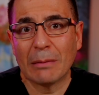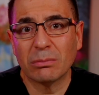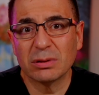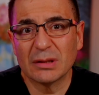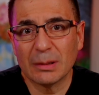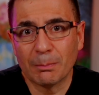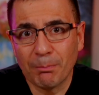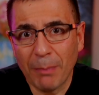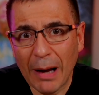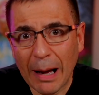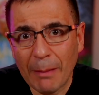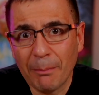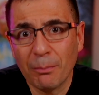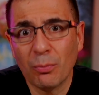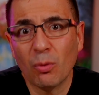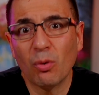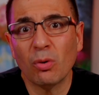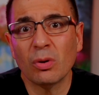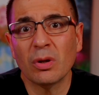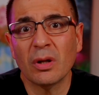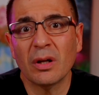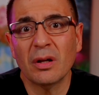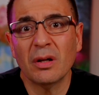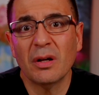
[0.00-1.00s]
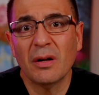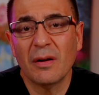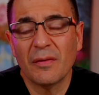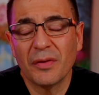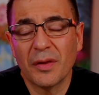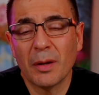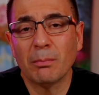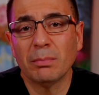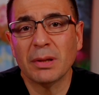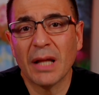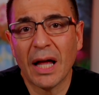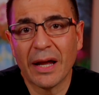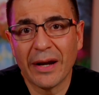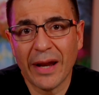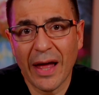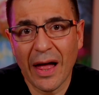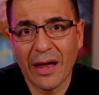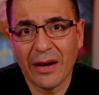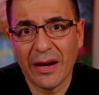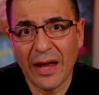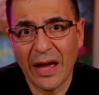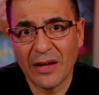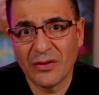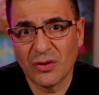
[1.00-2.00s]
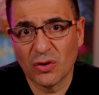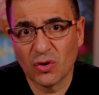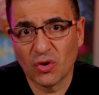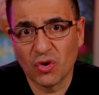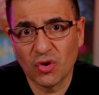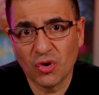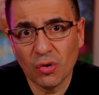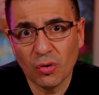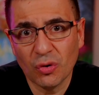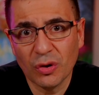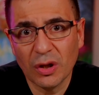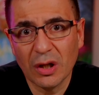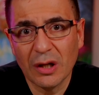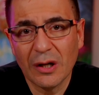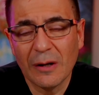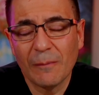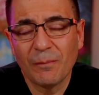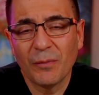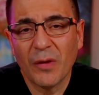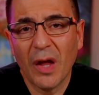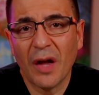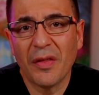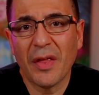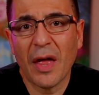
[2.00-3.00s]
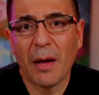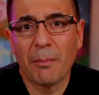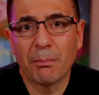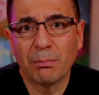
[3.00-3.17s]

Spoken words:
to pump all the blood out as it should, and that